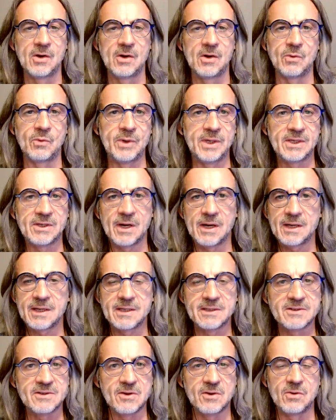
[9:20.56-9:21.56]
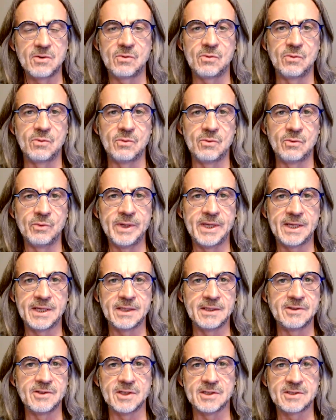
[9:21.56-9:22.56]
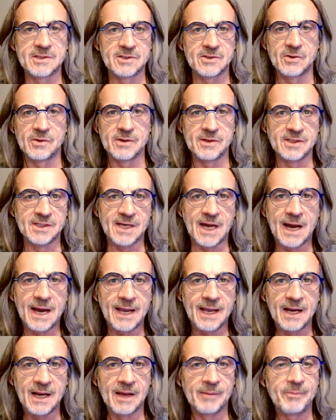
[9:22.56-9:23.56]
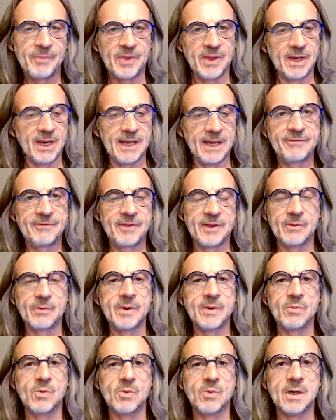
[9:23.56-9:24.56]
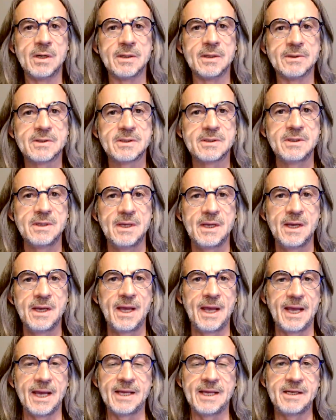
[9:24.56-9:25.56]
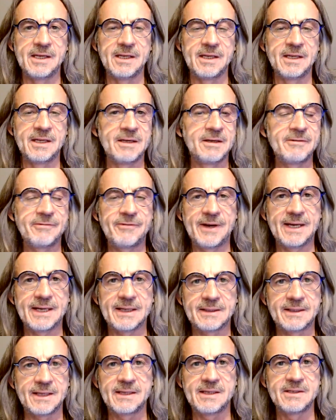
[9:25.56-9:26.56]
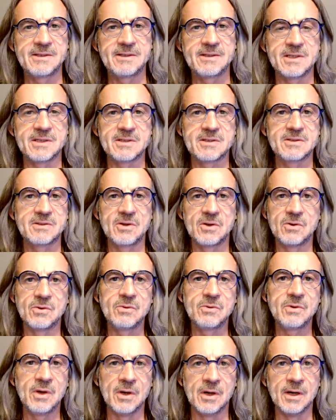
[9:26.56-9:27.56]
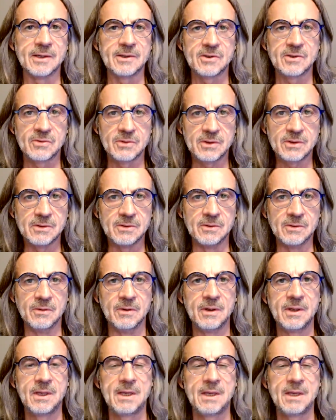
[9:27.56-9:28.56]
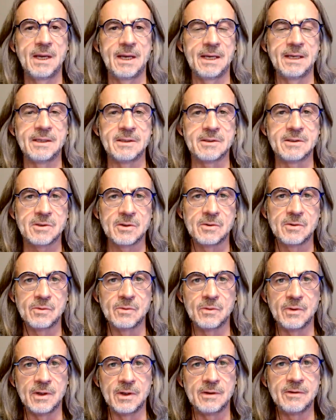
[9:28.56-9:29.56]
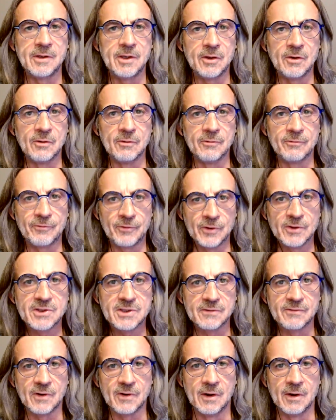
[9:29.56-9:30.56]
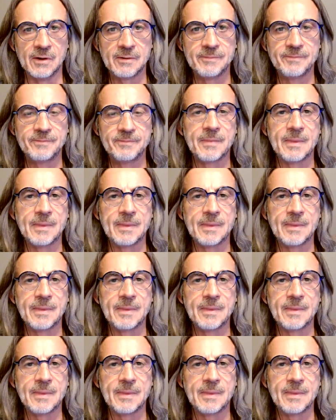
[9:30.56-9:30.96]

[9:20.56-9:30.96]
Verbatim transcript: We talk as though we can just sort of dial up the life that we want. And, and in fact, that is just so not true. And so, you know, first of all,